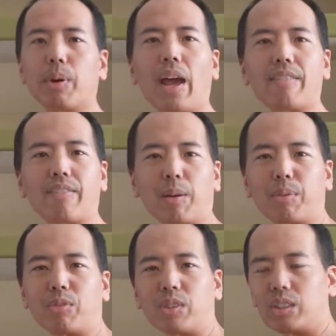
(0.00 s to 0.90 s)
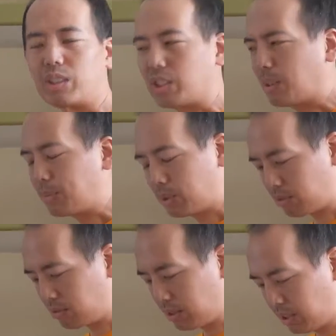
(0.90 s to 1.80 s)
about half hour before the nurse comes.
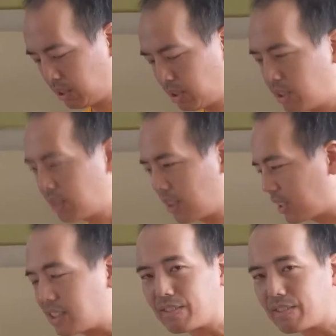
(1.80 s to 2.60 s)
This is